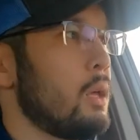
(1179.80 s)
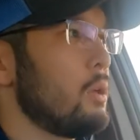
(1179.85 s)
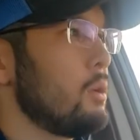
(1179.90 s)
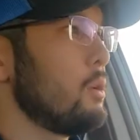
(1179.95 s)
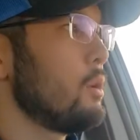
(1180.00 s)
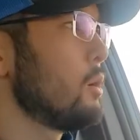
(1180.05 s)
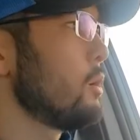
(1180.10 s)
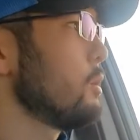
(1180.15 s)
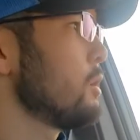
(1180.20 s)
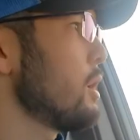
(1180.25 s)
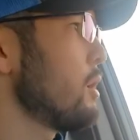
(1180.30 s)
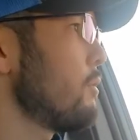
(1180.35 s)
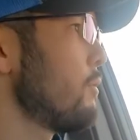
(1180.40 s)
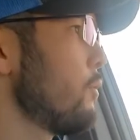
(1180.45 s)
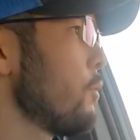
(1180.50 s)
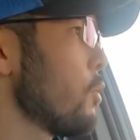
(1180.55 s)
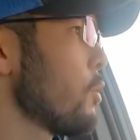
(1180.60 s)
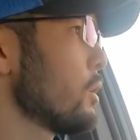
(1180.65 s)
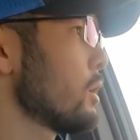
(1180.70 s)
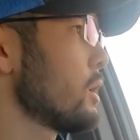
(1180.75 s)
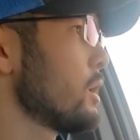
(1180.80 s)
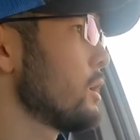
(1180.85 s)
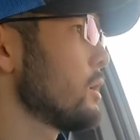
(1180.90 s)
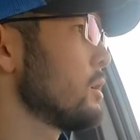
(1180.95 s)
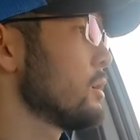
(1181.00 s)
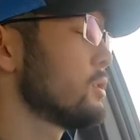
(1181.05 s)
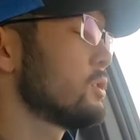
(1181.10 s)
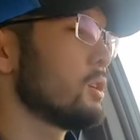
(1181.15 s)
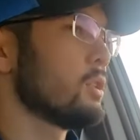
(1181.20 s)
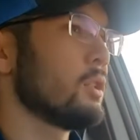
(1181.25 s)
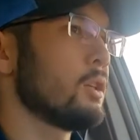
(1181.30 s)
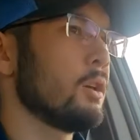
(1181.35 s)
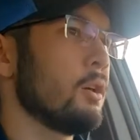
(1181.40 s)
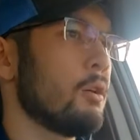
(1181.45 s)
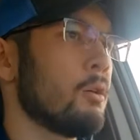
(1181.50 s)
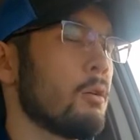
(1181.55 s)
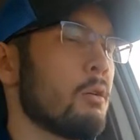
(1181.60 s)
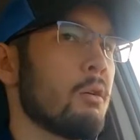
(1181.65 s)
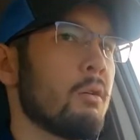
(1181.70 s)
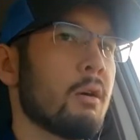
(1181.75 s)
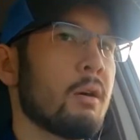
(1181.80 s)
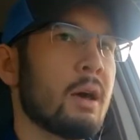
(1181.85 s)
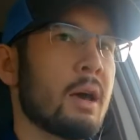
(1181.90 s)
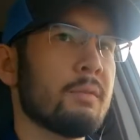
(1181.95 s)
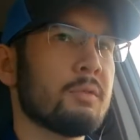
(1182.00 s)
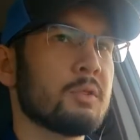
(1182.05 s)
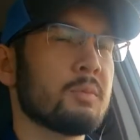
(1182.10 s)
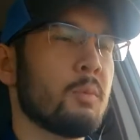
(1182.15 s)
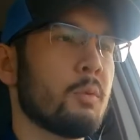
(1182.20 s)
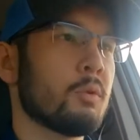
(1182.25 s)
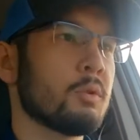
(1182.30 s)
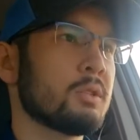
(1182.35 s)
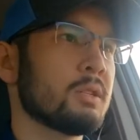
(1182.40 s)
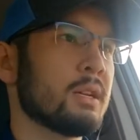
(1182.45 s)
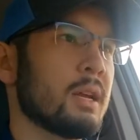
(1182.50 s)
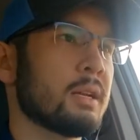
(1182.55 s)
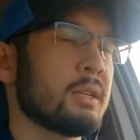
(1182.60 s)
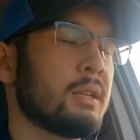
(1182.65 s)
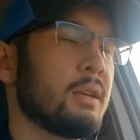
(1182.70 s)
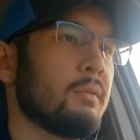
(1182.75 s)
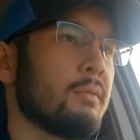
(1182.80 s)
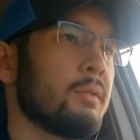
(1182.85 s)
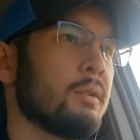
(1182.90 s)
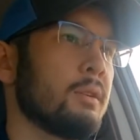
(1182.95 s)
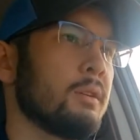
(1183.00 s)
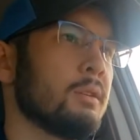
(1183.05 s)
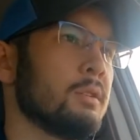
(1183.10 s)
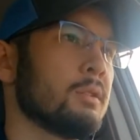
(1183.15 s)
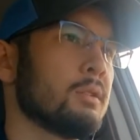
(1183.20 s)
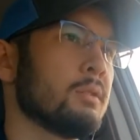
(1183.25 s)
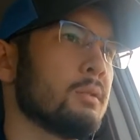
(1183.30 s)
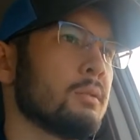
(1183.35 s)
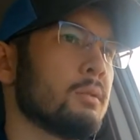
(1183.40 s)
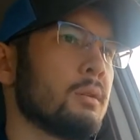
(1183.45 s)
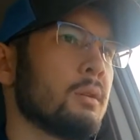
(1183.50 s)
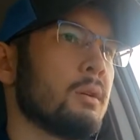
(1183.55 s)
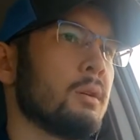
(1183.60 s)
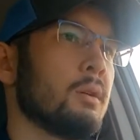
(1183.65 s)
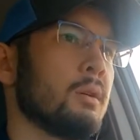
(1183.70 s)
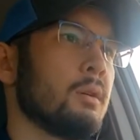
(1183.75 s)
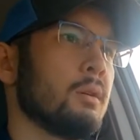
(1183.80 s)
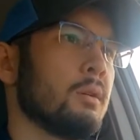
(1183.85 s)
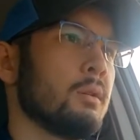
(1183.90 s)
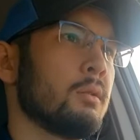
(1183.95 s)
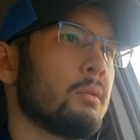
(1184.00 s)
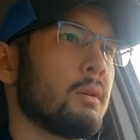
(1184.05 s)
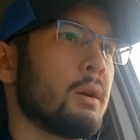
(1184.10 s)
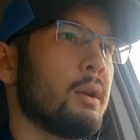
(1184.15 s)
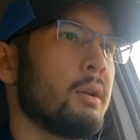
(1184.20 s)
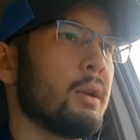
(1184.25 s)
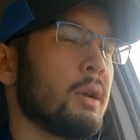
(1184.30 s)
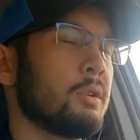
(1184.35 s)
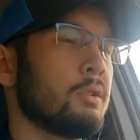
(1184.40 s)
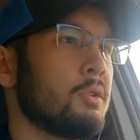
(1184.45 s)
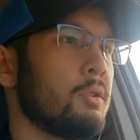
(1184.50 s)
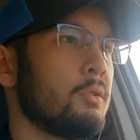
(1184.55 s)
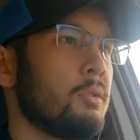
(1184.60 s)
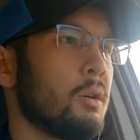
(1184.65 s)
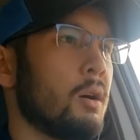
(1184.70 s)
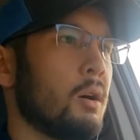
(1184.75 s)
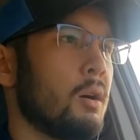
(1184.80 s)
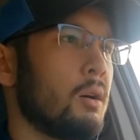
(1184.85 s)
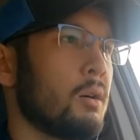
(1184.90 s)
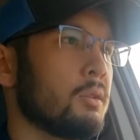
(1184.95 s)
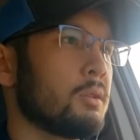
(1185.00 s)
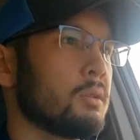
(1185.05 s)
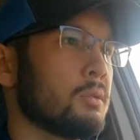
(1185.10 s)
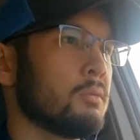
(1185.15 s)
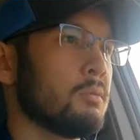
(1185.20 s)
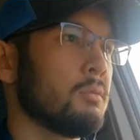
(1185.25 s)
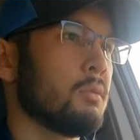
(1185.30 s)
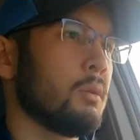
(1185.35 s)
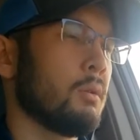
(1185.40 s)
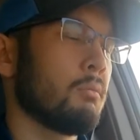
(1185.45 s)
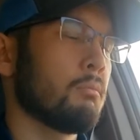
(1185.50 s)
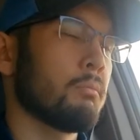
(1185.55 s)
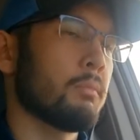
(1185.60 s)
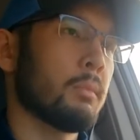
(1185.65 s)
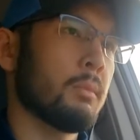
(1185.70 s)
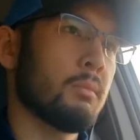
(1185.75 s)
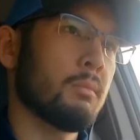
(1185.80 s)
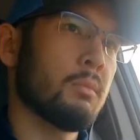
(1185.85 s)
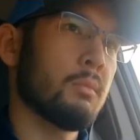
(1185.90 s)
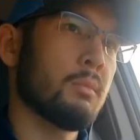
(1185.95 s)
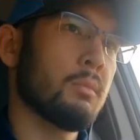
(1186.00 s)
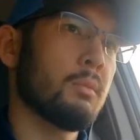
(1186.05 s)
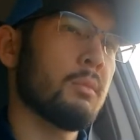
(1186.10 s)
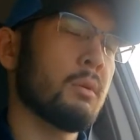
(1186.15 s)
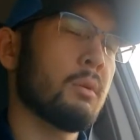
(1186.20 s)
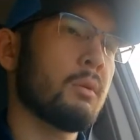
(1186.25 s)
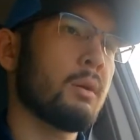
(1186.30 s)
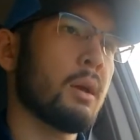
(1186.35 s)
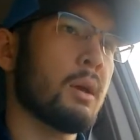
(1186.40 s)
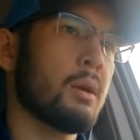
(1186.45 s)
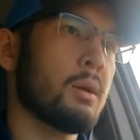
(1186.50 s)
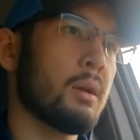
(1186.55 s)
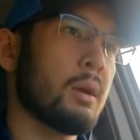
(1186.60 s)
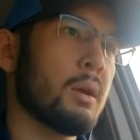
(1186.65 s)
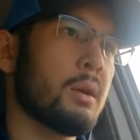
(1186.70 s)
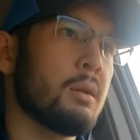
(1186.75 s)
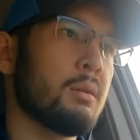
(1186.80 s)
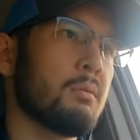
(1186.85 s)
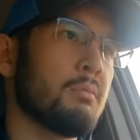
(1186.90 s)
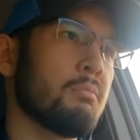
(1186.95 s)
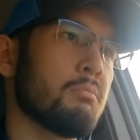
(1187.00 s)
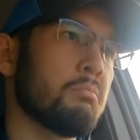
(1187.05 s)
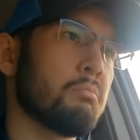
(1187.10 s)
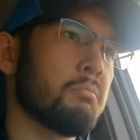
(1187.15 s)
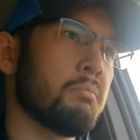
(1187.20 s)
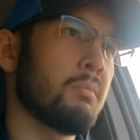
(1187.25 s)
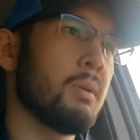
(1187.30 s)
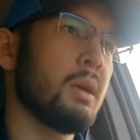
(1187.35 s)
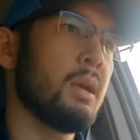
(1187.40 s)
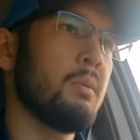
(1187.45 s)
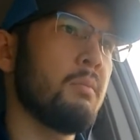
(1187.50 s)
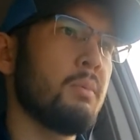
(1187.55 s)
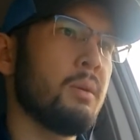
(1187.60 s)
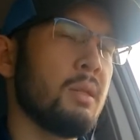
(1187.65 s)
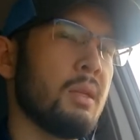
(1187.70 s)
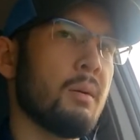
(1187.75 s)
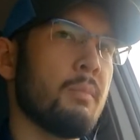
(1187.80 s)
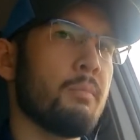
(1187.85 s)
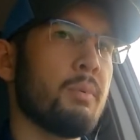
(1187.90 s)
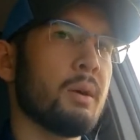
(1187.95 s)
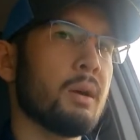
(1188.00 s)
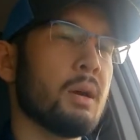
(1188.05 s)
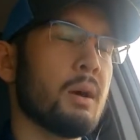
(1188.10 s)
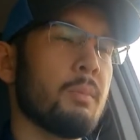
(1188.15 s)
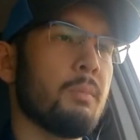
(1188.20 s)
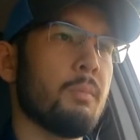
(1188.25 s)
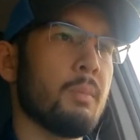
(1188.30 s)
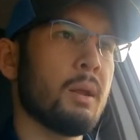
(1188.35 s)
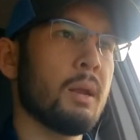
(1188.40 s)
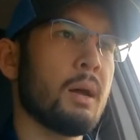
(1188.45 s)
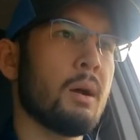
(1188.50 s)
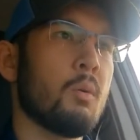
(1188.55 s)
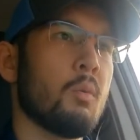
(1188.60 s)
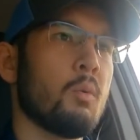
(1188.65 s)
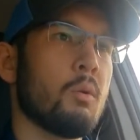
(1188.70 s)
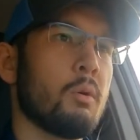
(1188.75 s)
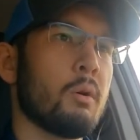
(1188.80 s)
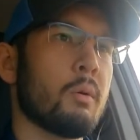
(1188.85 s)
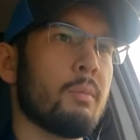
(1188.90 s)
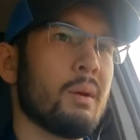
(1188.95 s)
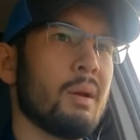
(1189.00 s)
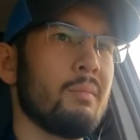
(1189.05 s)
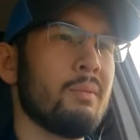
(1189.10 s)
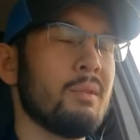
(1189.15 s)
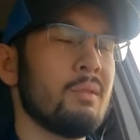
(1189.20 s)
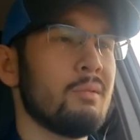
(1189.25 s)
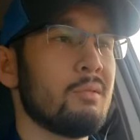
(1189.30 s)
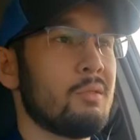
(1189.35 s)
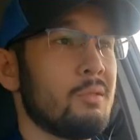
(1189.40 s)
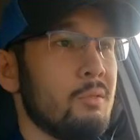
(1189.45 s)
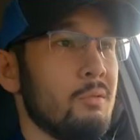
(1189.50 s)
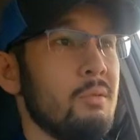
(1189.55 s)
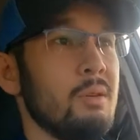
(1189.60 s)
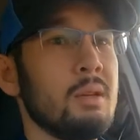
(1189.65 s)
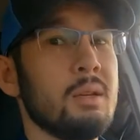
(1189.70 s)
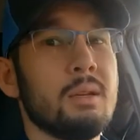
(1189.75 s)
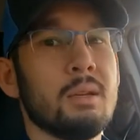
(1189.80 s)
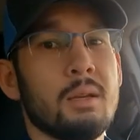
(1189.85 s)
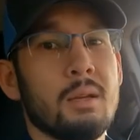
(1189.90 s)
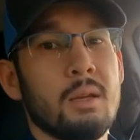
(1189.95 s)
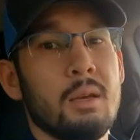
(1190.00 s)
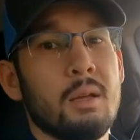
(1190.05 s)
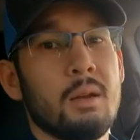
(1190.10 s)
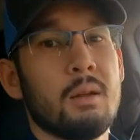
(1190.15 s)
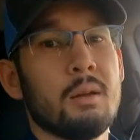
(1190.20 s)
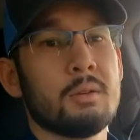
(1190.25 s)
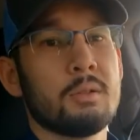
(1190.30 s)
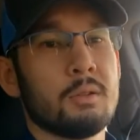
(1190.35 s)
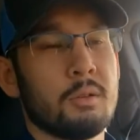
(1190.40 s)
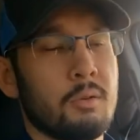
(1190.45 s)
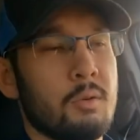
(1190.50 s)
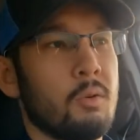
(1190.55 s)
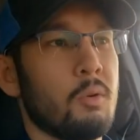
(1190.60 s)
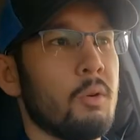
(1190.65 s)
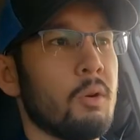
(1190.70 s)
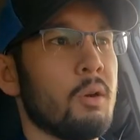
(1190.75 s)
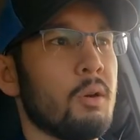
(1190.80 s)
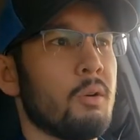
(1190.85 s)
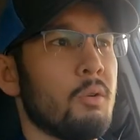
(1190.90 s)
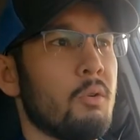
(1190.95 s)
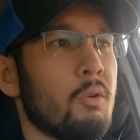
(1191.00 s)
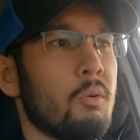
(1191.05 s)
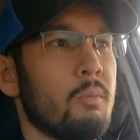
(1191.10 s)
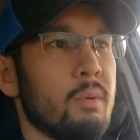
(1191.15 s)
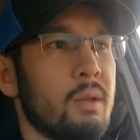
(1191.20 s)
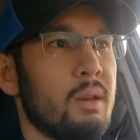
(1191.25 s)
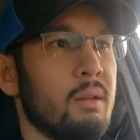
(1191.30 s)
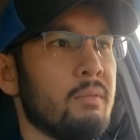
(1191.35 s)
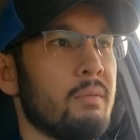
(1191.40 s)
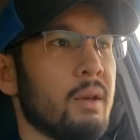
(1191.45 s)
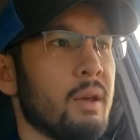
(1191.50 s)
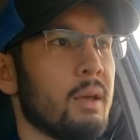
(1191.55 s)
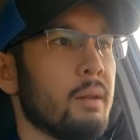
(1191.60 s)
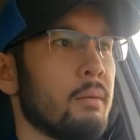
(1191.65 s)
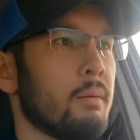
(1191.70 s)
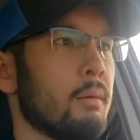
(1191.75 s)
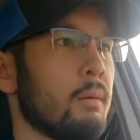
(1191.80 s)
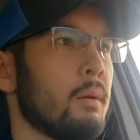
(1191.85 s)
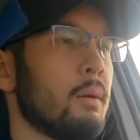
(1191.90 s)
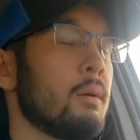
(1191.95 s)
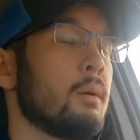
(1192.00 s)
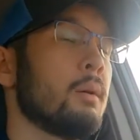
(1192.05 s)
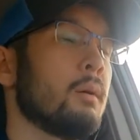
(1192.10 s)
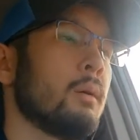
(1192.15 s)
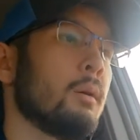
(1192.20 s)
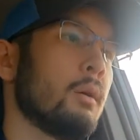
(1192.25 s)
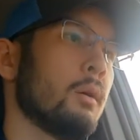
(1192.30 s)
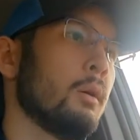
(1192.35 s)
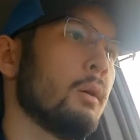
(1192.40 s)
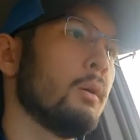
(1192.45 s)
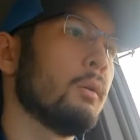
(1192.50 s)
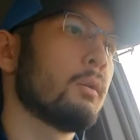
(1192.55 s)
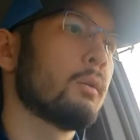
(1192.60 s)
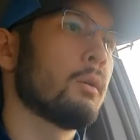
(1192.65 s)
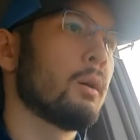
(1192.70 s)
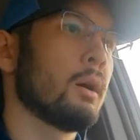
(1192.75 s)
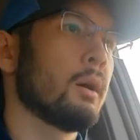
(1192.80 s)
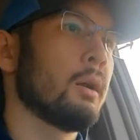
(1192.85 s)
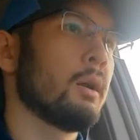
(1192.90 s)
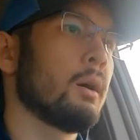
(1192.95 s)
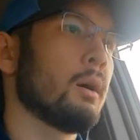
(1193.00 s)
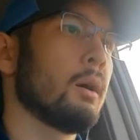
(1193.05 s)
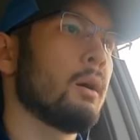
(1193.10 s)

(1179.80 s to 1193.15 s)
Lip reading: You got 4 kids and they all have sports and activities, and, right? You got 2 dogs. Okay, hey, maybe that pickup may not work. Maybe you do need to get a Sequoia or a minivan, right?